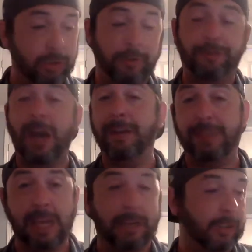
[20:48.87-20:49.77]
or
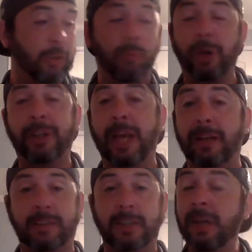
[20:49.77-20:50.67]
5,000 or
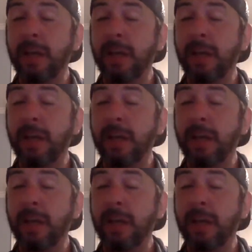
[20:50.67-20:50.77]
1,000.